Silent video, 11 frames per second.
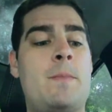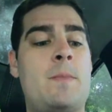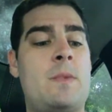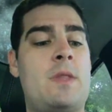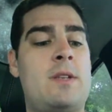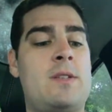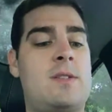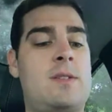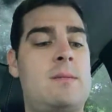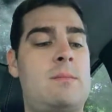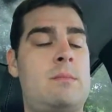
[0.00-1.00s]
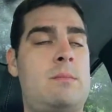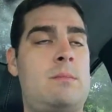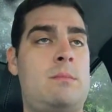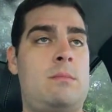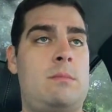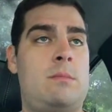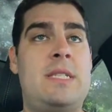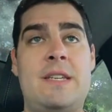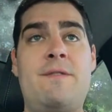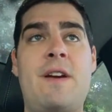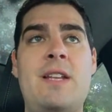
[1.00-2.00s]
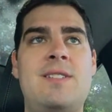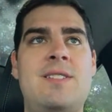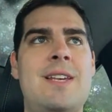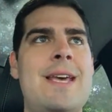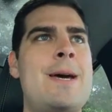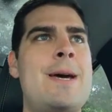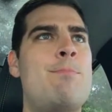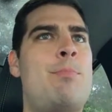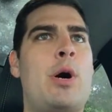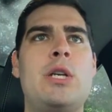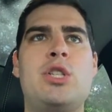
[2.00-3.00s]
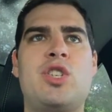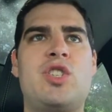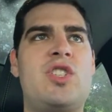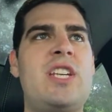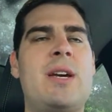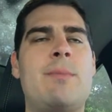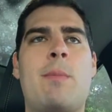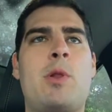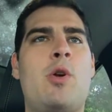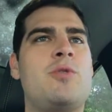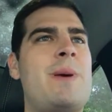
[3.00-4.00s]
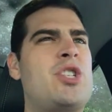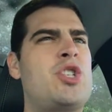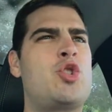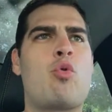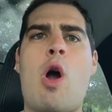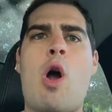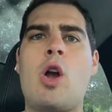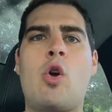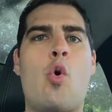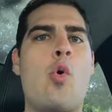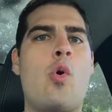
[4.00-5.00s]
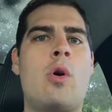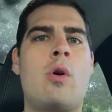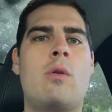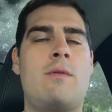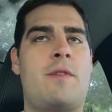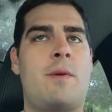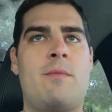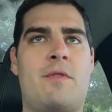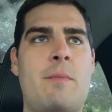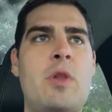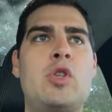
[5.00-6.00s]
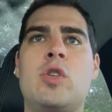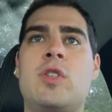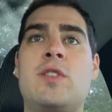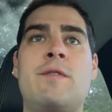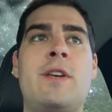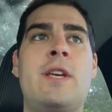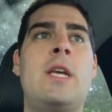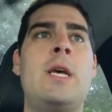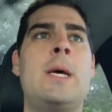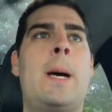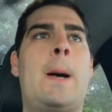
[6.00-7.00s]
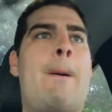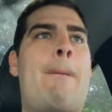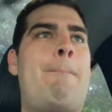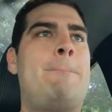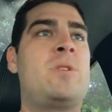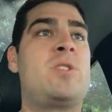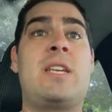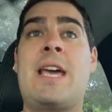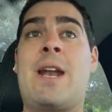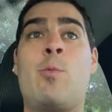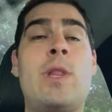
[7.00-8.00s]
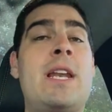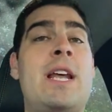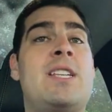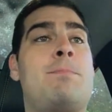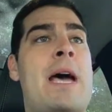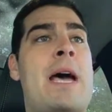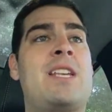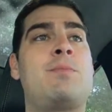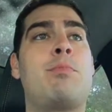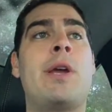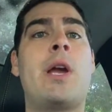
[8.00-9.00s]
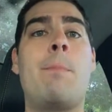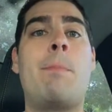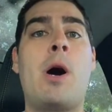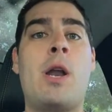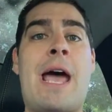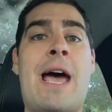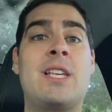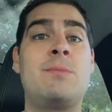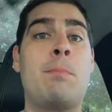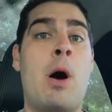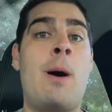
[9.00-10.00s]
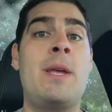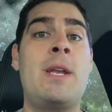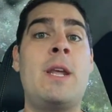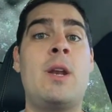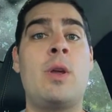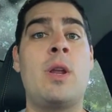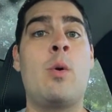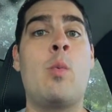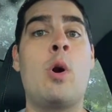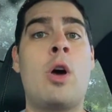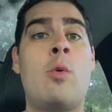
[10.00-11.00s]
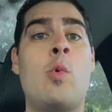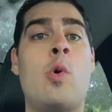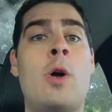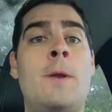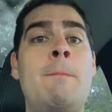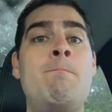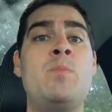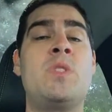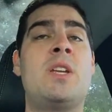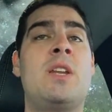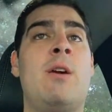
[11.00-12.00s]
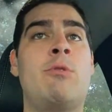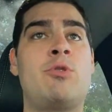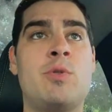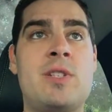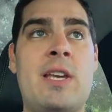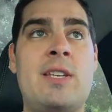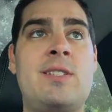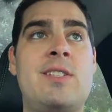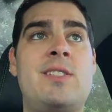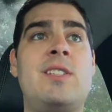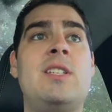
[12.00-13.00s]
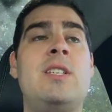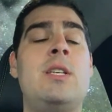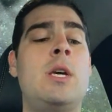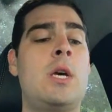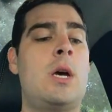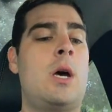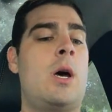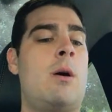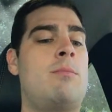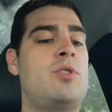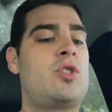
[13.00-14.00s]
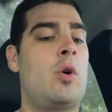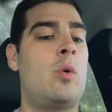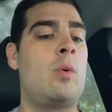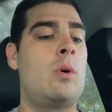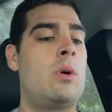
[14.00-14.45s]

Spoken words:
this defense. But just seeing him up close, man, strong core from the looks of it. So he had a really nice pass breakup on Alex Bauman and in a one-on-one today, which was nice to see. So